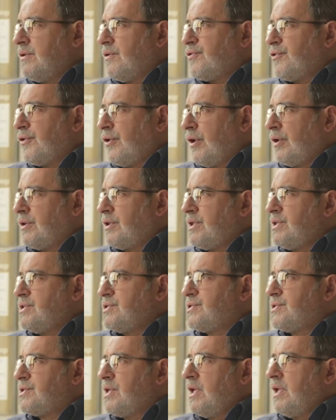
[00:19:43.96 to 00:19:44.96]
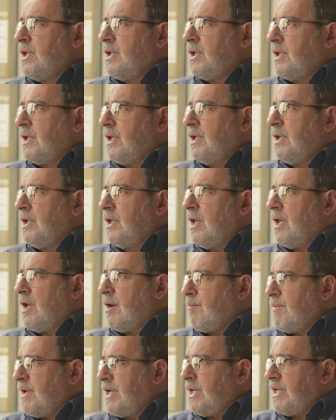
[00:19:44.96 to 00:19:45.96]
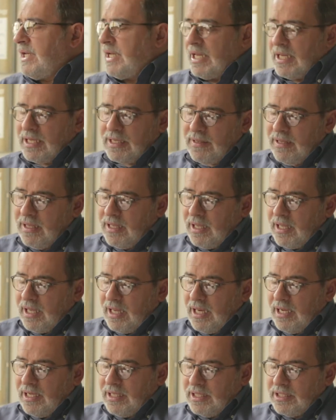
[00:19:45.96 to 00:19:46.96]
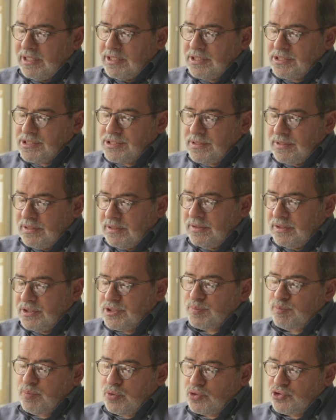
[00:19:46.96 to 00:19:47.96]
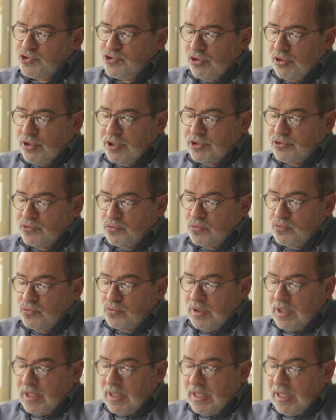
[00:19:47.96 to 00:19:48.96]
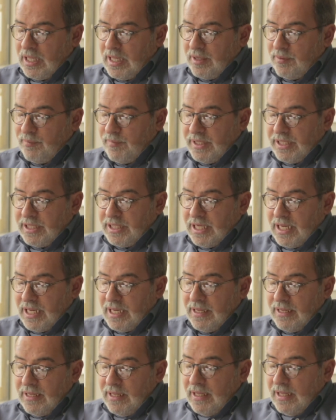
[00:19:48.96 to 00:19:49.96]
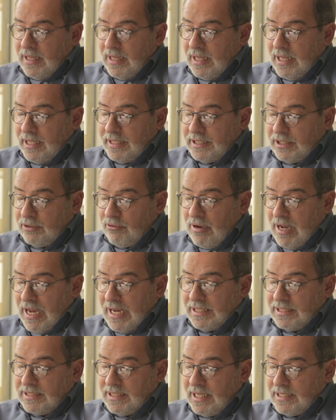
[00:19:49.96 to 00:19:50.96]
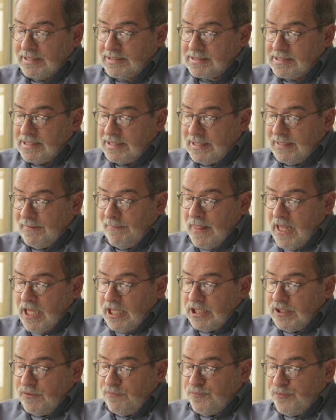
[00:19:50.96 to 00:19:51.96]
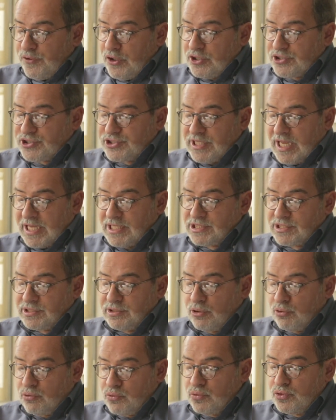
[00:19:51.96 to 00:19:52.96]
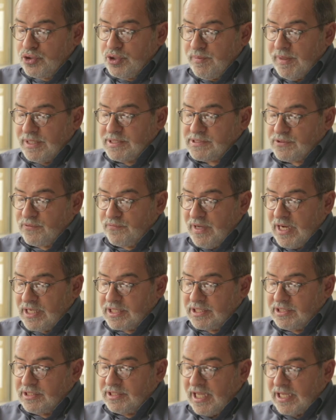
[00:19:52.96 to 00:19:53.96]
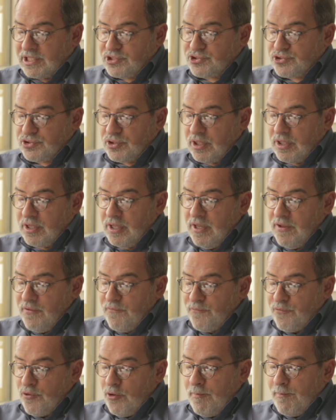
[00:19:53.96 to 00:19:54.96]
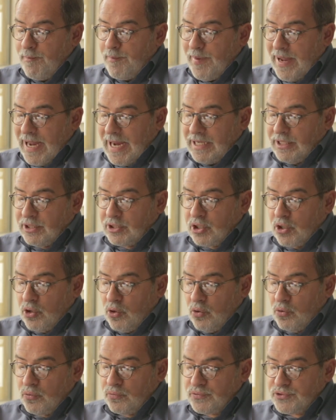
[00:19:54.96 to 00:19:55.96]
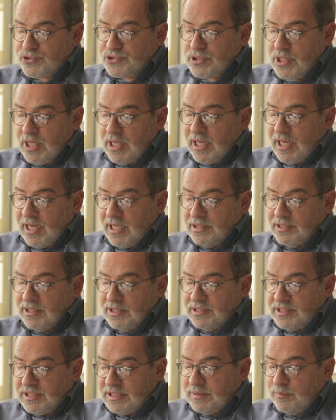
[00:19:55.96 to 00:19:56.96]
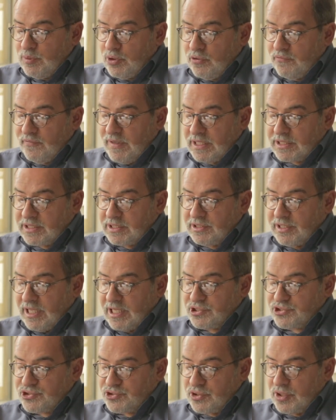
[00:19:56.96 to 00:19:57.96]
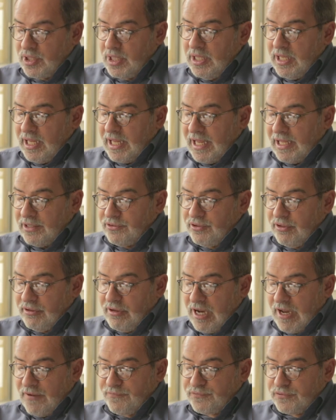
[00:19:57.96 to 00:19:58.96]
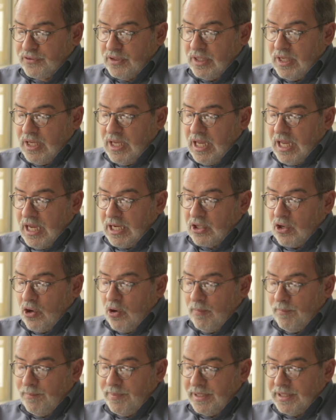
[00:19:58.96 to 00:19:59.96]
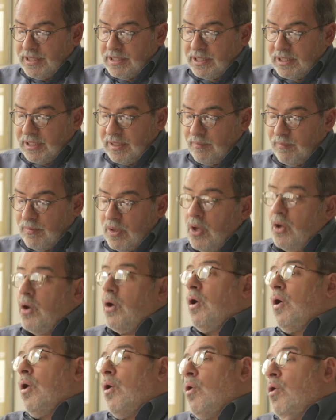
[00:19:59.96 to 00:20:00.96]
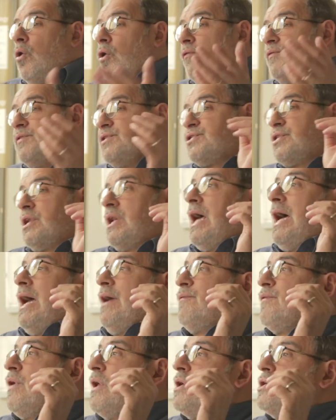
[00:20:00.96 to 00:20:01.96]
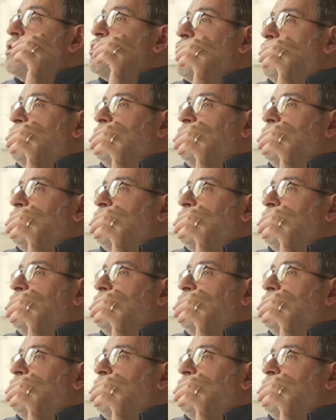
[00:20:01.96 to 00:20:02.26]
the 30s in Armenia, and is in this book, Journey to Armenia, he writes that he first sensed the rudiments of architecture from pine cones, and the demon of architecture had thereafter accompanied him all of his life. So